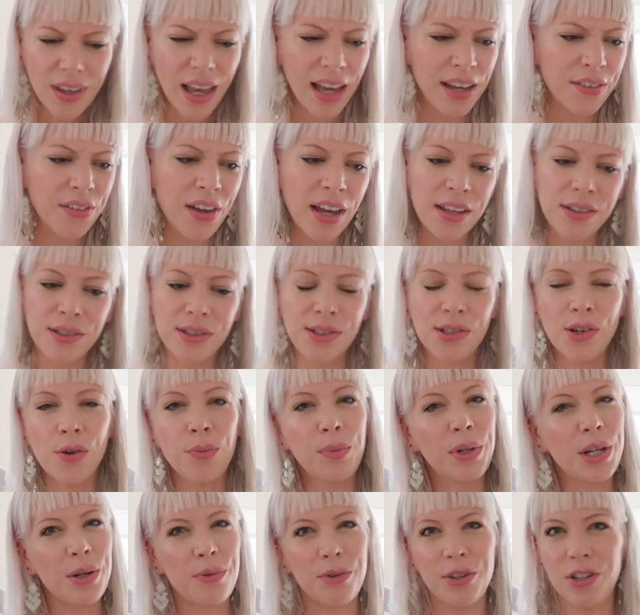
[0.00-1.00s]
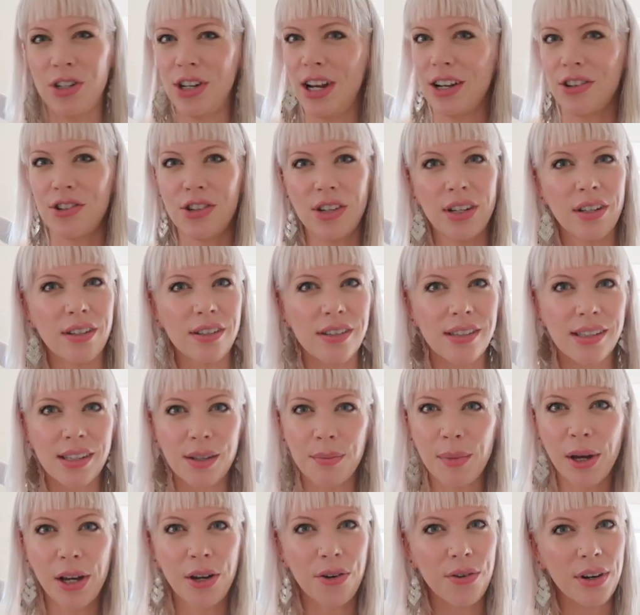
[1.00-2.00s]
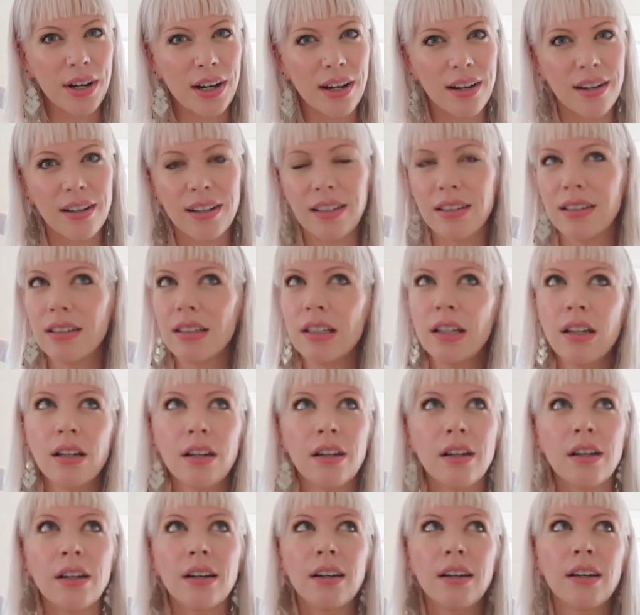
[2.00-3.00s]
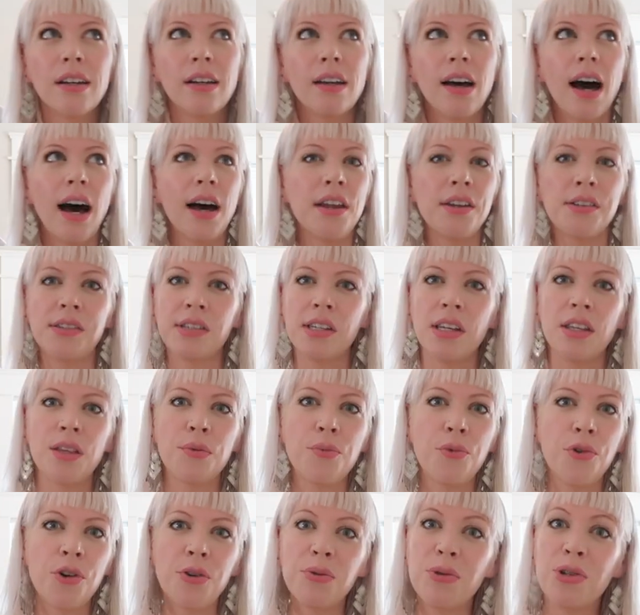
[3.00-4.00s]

I've gotten so many rejections in my career, and honestly, the more